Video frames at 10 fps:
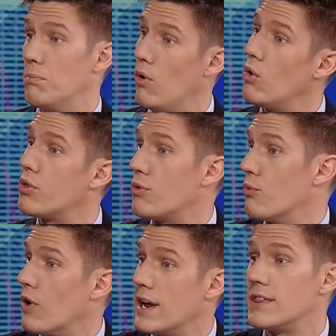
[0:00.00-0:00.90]
both
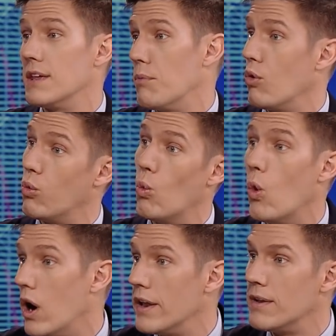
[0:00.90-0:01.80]
right. They both
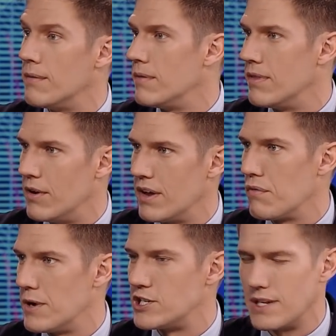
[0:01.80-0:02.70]
won their
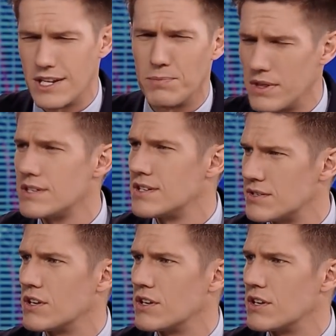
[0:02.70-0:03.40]
defamation case. But this is